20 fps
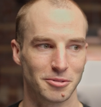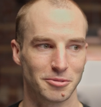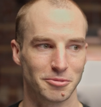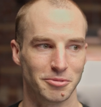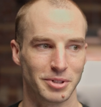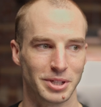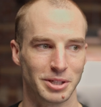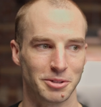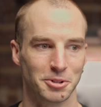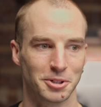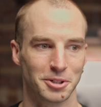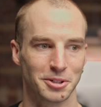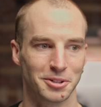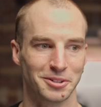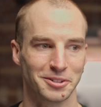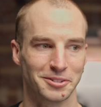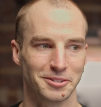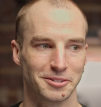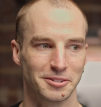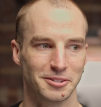we
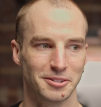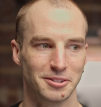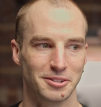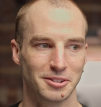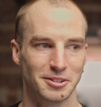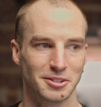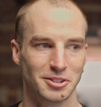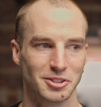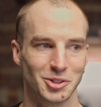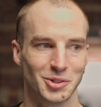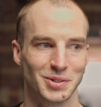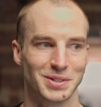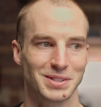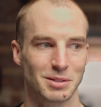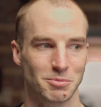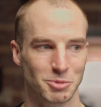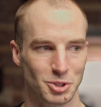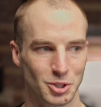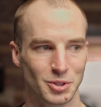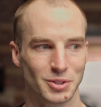were doing
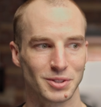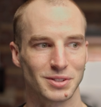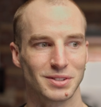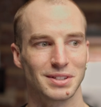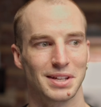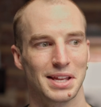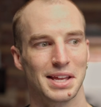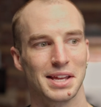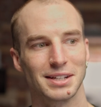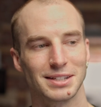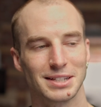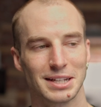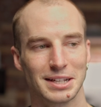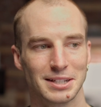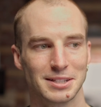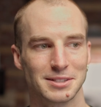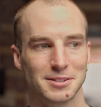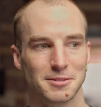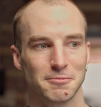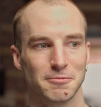some shoots and
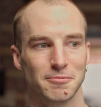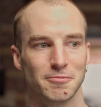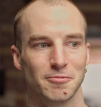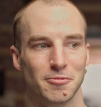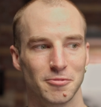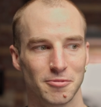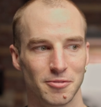taking some